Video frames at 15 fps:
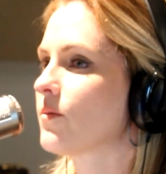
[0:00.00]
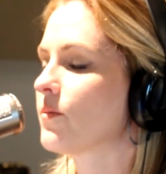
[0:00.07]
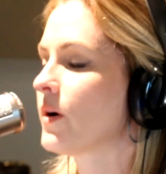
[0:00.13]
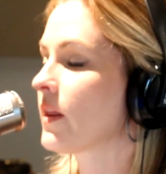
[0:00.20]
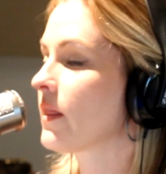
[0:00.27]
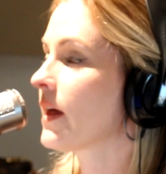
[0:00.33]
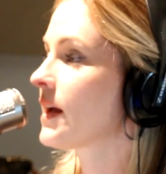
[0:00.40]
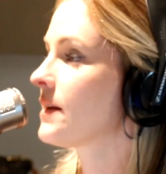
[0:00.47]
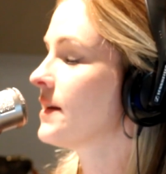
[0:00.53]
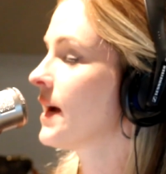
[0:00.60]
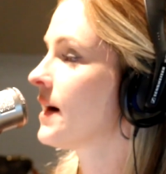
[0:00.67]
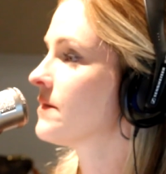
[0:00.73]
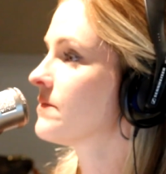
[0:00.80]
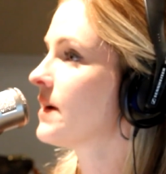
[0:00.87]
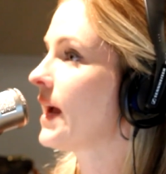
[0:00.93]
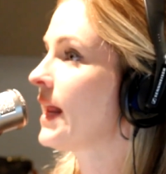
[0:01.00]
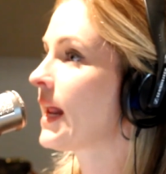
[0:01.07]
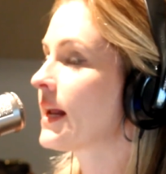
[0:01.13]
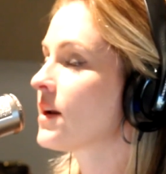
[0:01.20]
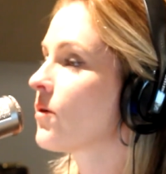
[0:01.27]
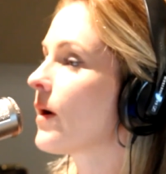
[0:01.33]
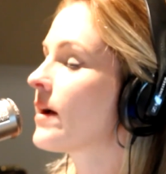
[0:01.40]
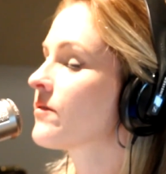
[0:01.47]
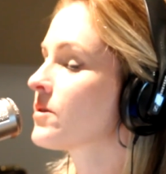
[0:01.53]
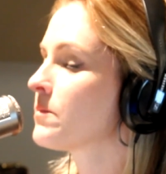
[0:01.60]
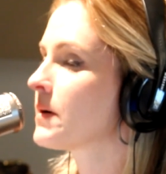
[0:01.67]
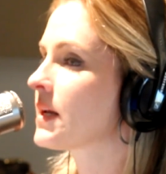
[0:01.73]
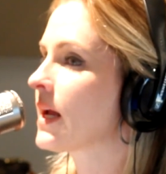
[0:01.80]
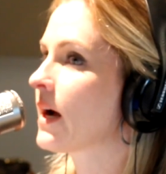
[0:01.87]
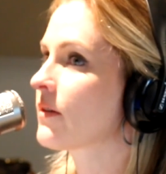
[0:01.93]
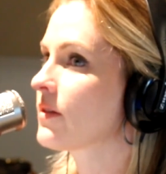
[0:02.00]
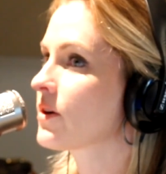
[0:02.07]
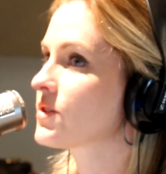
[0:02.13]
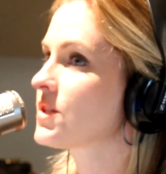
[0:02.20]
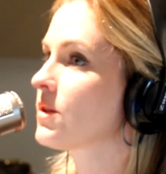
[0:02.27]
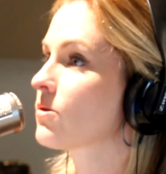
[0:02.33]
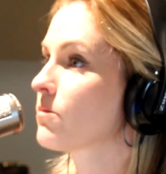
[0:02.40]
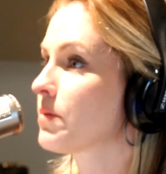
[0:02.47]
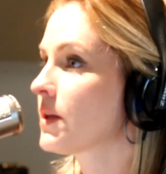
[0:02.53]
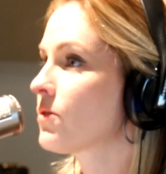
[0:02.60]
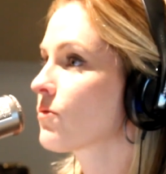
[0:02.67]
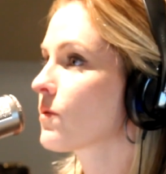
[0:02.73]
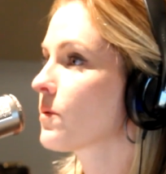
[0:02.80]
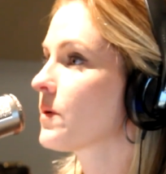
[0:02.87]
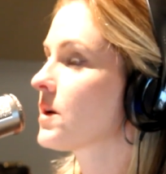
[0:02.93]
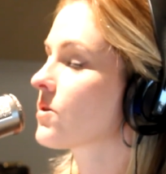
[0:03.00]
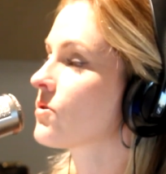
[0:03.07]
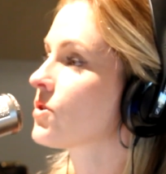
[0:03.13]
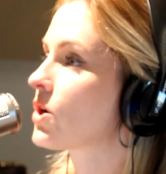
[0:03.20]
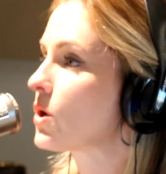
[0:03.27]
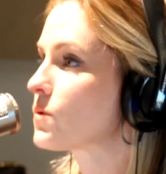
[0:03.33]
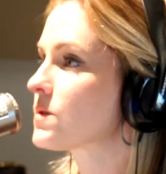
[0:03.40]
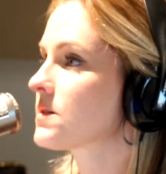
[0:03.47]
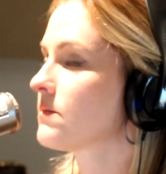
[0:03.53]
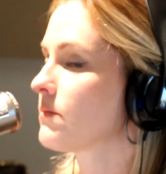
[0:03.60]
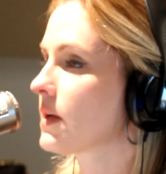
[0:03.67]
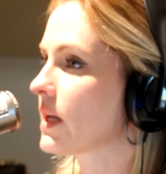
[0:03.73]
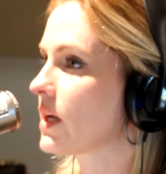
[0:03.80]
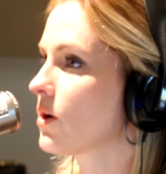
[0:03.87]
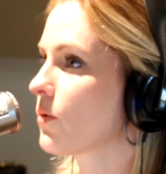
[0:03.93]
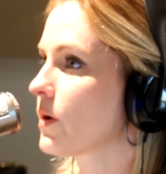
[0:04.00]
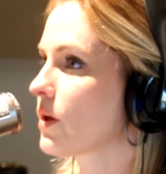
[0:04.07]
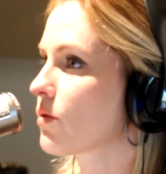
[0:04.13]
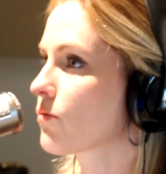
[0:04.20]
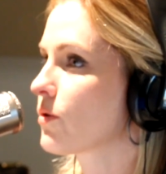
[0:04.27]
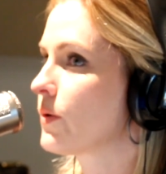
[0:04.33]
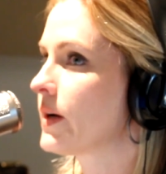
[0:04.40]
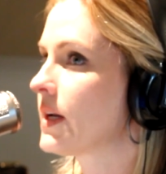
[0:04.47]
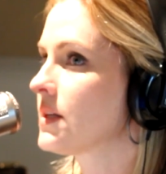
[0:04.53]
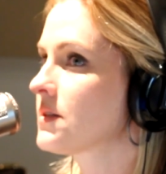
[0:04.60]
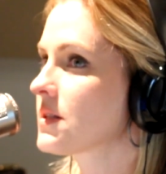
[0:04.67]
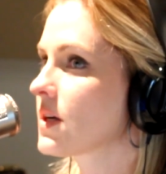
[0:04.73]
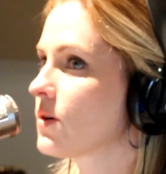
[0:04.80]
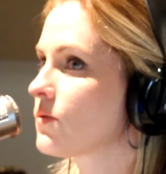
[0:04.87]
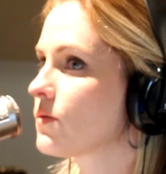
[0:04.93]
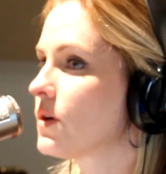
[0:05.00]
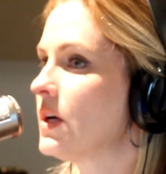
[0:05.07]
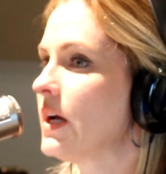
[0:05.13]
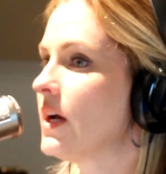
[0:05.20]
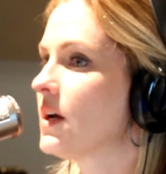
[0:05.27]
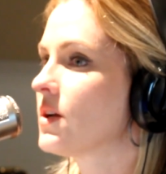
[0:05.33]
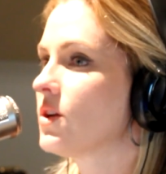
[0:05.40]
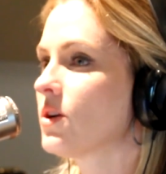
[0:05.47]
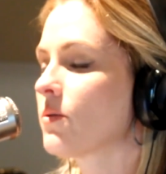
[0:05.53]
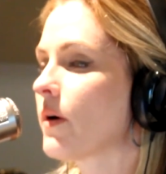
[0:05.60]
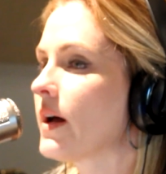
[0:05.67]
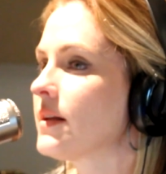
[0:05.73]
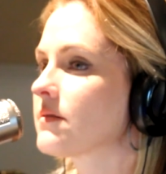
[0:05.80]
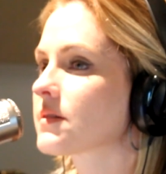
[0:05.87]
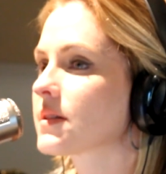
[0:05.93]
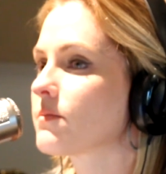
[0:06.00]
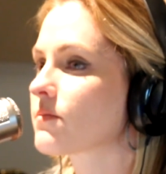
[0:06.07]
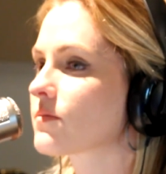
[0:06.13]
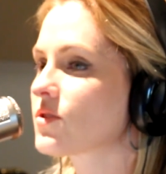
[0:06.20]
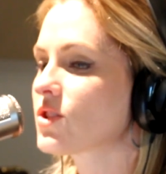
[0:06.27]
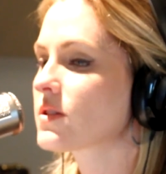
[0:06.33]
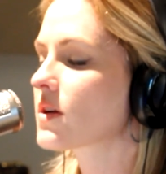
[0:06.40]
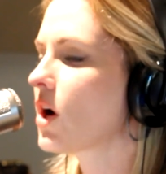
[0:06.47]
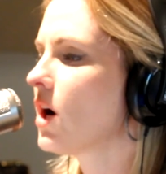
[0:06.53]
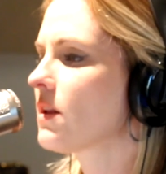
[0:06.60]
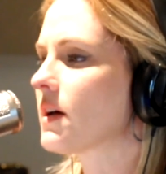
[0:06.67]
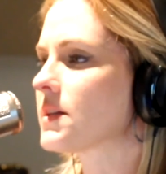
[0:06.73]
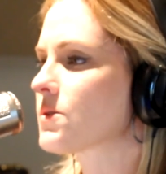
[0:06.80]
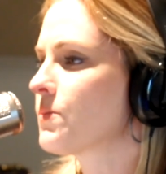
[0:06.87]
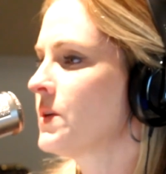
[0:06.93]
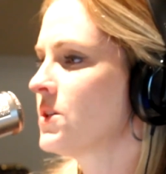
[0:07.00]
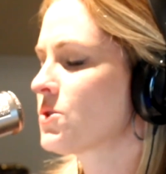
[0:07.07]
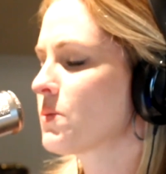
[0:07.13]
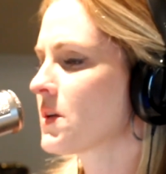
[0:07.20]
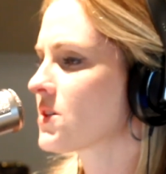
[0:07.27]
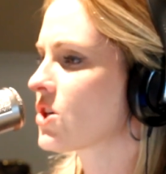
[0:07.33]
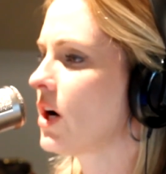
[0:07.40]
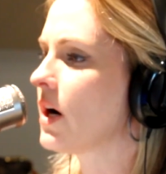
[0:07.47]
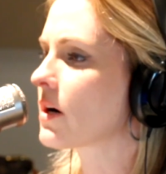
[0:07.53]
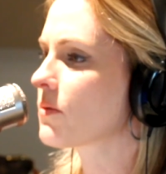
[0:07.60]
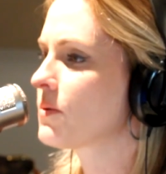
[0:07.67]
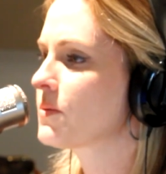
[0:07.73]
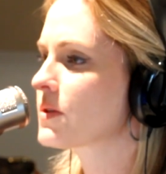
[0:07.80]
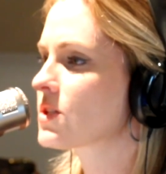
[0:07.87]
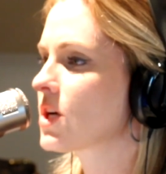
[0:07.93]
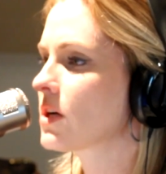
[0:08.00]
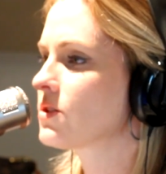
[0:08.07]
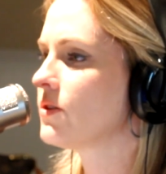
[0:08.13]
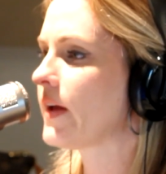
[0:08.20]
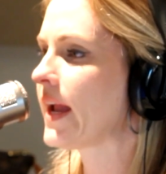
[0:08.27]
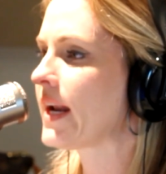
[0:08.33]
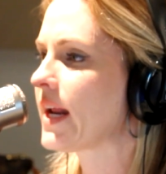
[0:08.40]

Well, yeah. And I know everybody out there has either been through it or knows somebody going through it. And so, you know what? So just call us. We just want to talk. We want to talk to you.